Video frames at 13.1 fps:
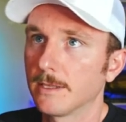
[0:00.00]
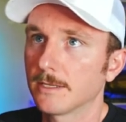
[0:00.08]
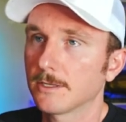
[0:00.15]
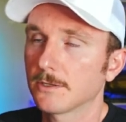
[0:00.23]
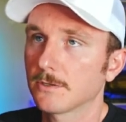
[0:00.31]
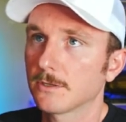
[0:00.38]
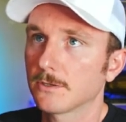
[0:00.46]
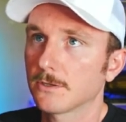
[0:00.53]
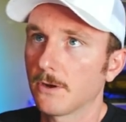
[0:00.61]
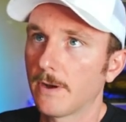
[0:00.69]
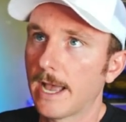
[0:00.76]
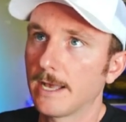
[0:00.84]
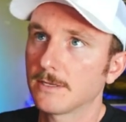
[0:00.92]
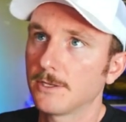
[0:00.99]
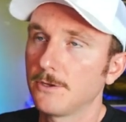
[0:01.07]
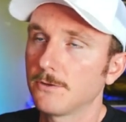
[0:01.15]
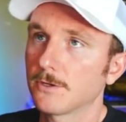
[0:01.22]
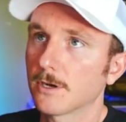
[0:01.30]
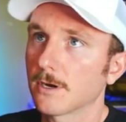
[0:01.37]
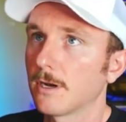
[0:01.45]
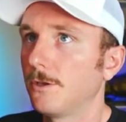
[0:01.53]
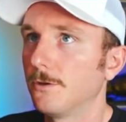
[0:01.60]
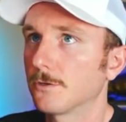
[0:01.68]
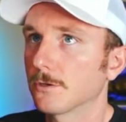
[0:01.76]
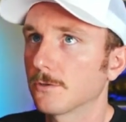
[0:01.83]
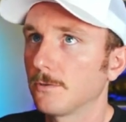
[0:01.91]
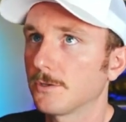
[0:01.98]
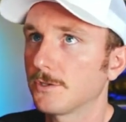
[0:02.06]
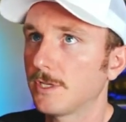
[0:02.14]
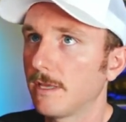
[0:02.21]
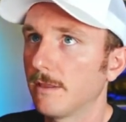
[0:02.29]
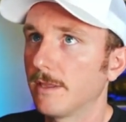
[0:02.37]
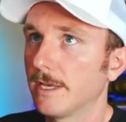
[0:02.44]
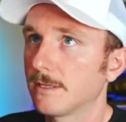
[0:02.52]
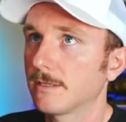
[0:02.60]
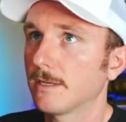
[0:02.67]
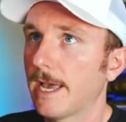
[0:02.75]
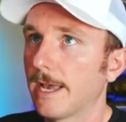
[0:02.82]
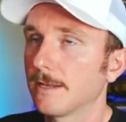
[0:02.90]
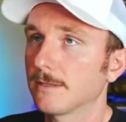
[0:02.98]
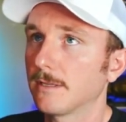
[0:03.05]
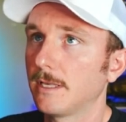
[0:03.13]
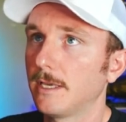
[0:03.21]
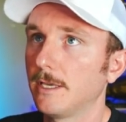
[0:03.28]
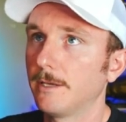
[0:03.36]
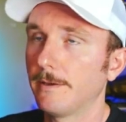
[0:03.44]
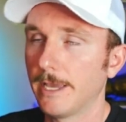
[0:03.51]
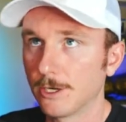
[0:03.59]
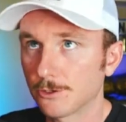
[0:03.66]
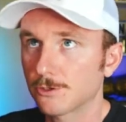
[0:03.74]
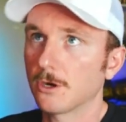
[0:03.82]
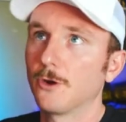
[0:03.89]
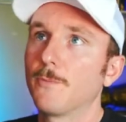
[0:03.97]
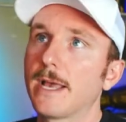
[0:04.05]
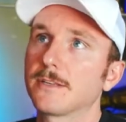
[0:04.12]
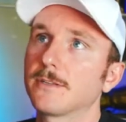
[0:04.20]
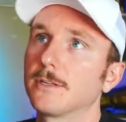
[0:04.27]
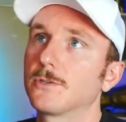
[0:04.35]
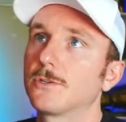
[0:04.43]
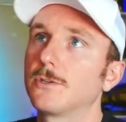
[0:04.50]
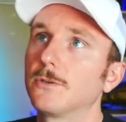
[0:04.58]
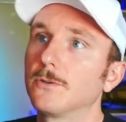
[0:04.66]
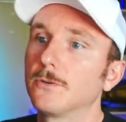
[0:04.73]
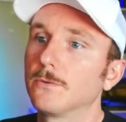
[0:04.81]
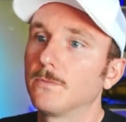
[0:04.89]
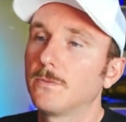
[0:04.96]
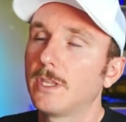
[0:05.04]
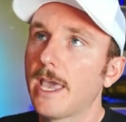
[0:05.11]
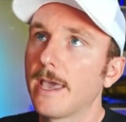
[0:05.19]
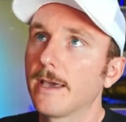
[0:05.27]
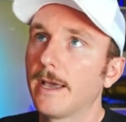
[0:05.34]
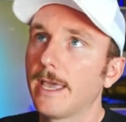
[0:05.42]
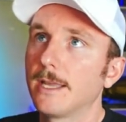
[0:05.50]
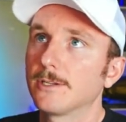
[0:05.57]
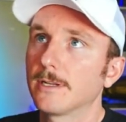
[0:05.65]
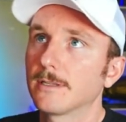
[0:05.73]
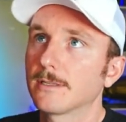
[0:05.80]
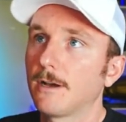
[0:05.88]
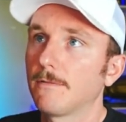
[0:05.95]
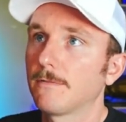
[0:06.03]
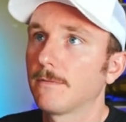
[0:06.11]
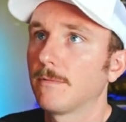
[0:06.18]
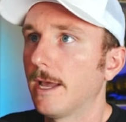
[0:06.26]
And this is, so as a user, users will see this as the intro message to the AI agent itself.